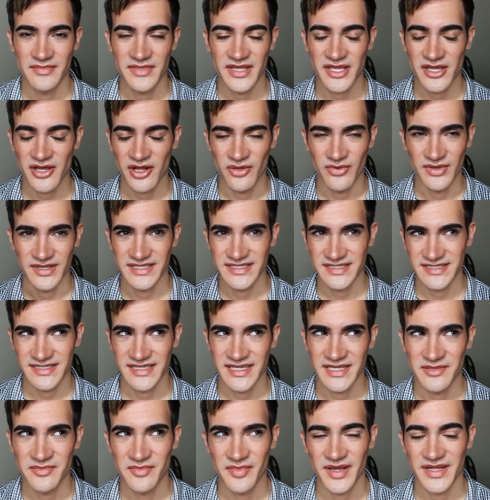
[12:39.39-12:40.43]
He always
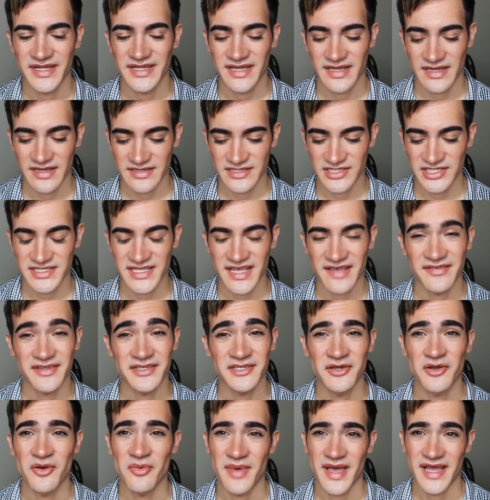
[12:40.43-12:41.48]
did, but just having
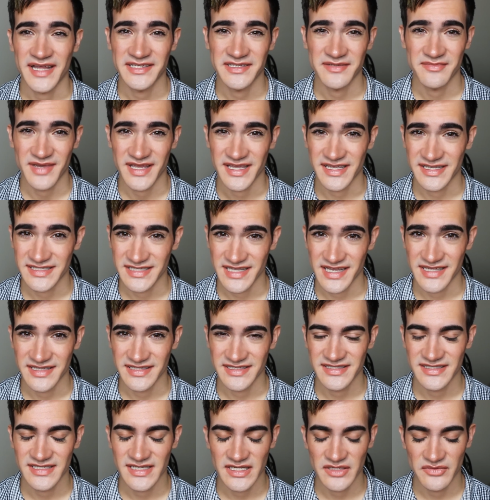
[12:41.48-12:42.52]
to go back to my
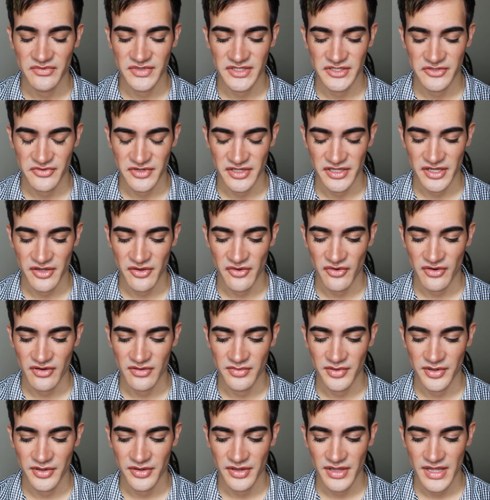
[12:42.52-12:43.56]
assigned seat was really
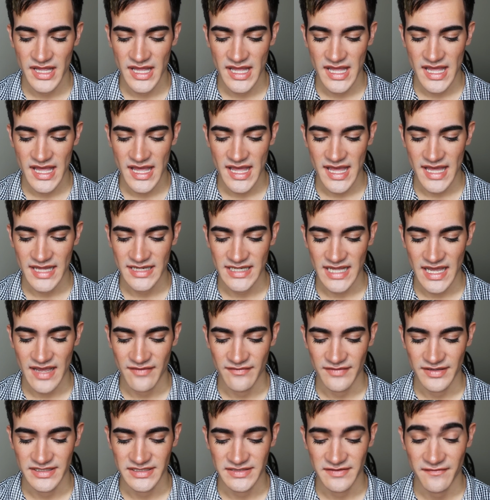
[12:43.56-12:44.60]
horrible. And
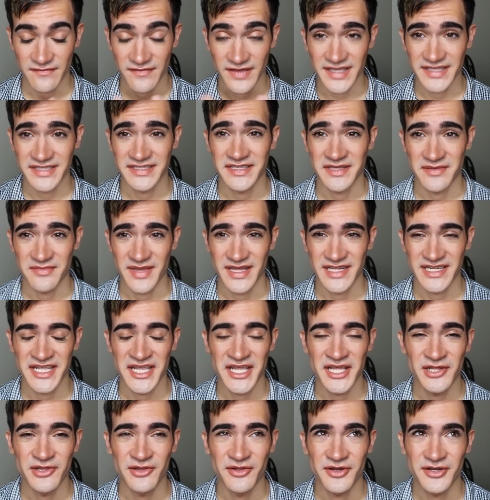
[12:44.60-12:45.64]
having to face him, and
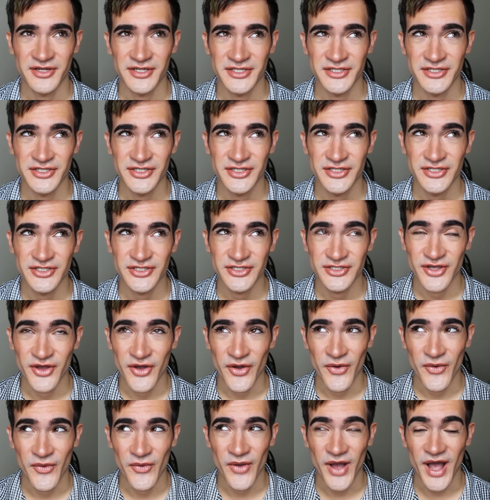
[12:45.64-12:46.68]
he looked
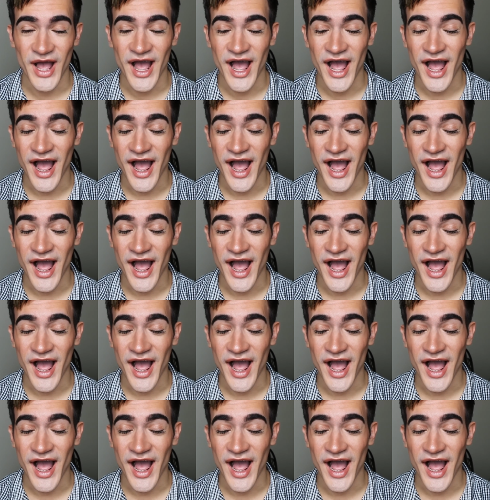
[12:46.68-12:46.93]
so